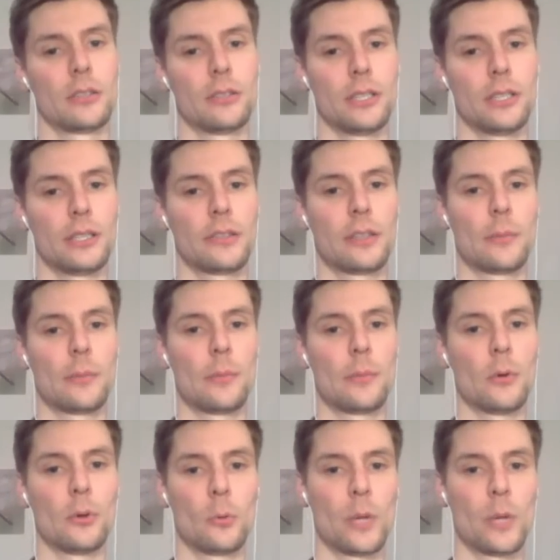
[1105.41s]
you need some
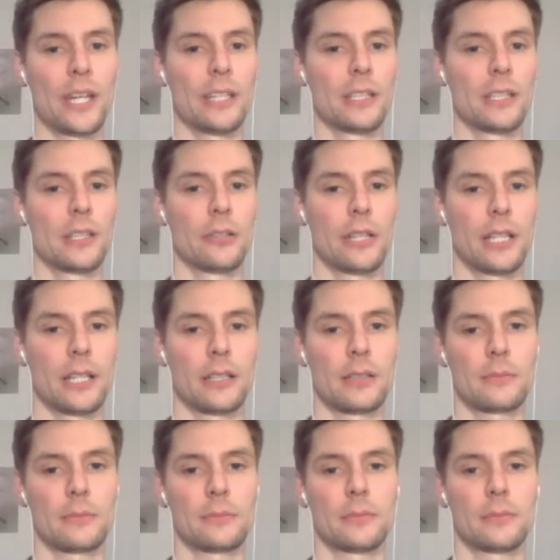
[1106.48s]
more weight in your hand.